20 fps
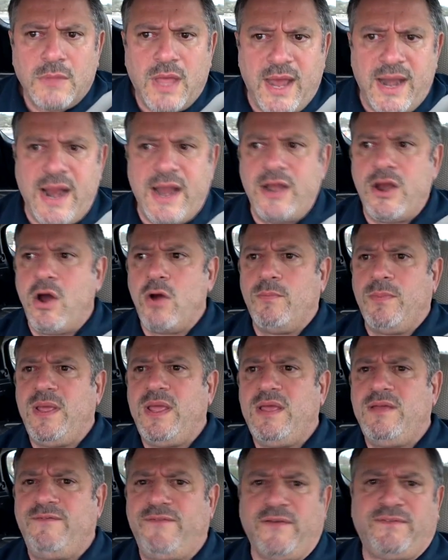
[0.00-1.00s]
And I know
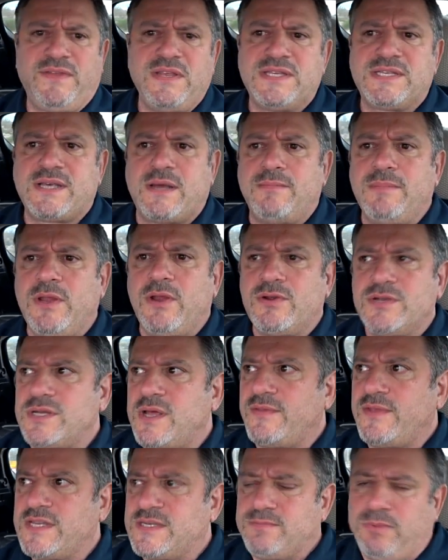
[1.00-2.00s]
me, 50 something years
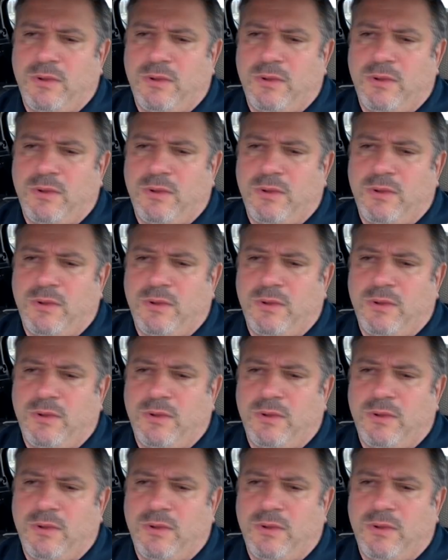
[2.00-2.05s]
on this